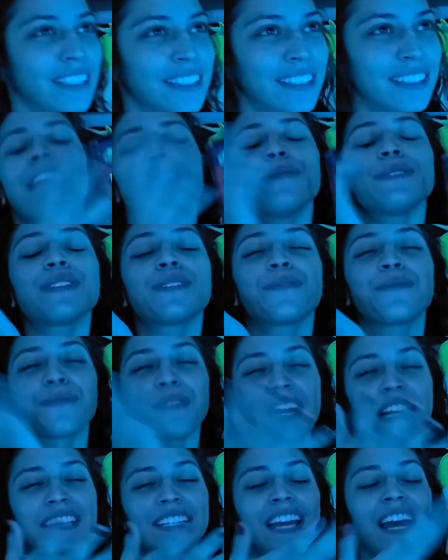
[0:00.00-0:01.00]
It was
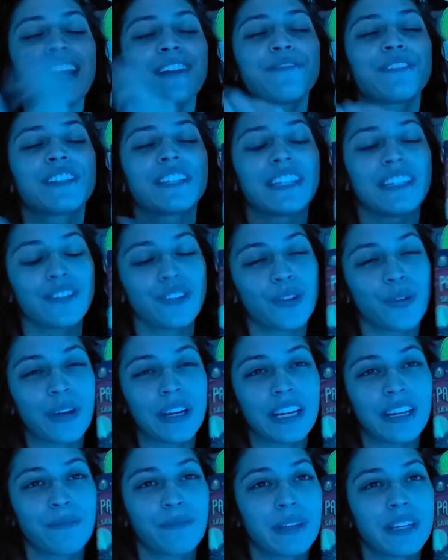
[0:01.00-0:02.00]
great. I really
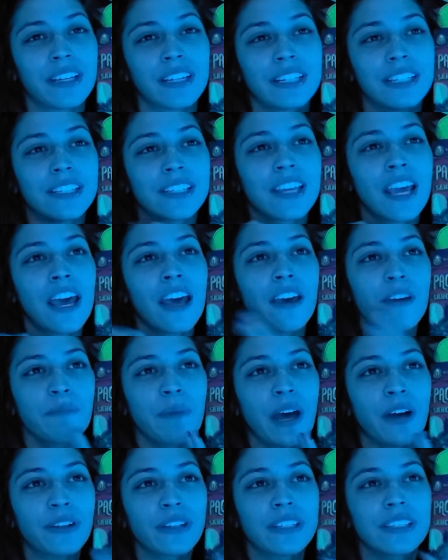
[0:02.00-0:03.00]
enjoyed it because
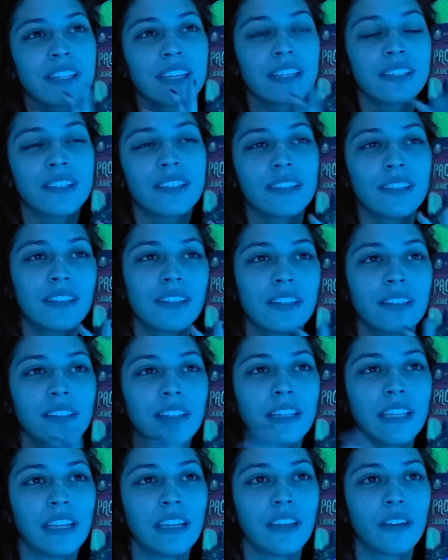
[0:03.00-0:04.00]
Paola is
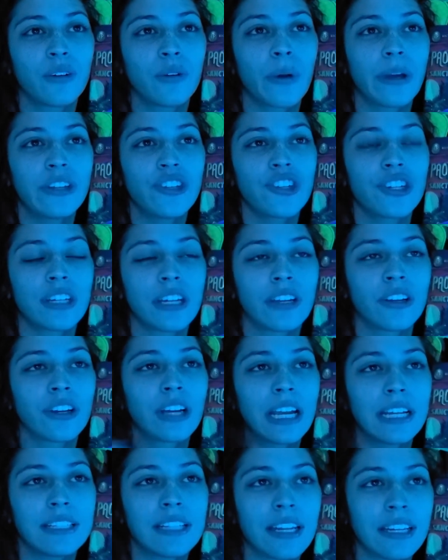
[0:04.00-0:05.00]
consistently questioning her
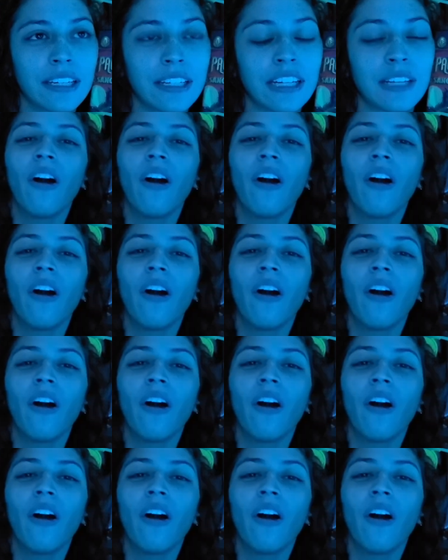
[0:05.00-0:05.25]
identity.